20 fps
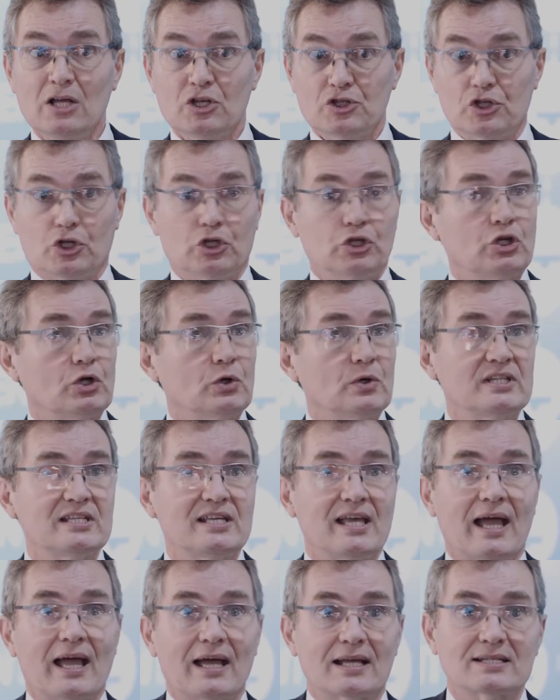
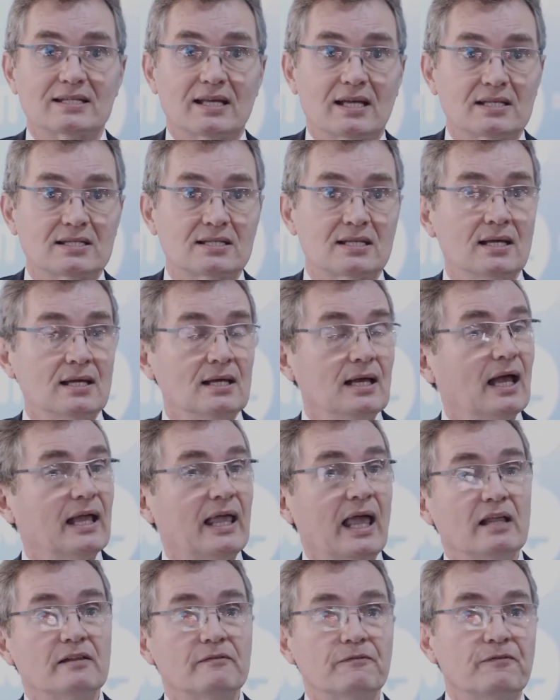security access,
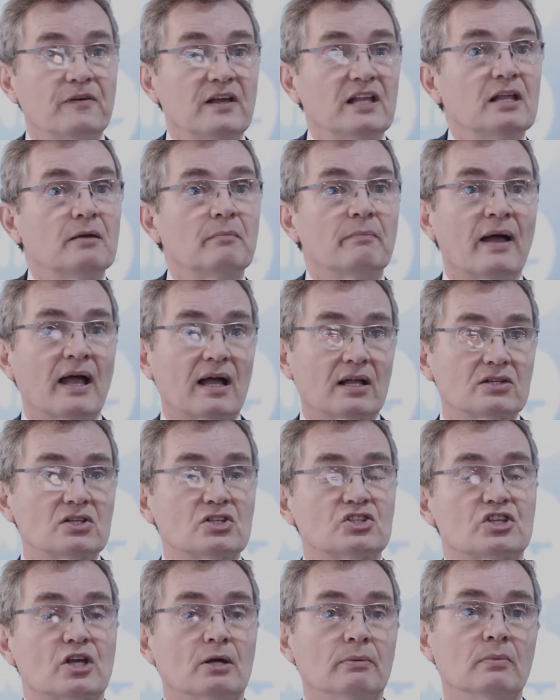again feeding back
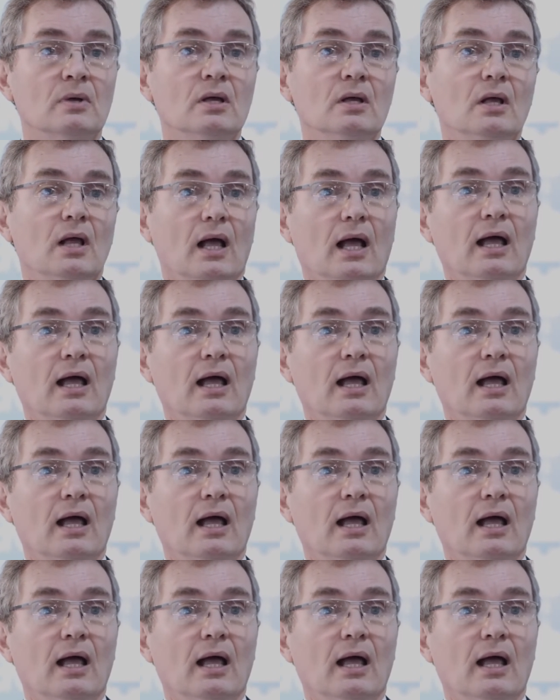to some